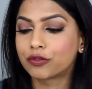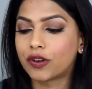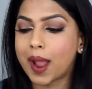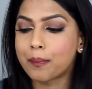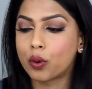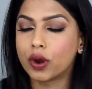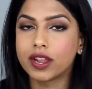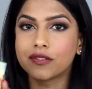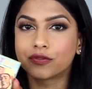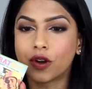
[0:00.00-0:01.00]
Frat
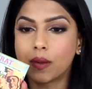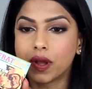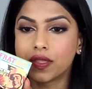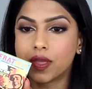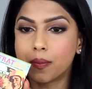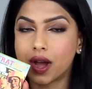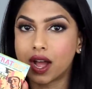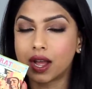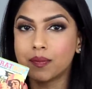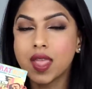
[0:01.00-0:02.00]
Boy from The
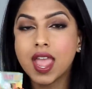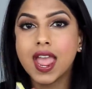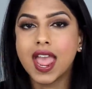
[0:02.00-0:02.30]
Balm.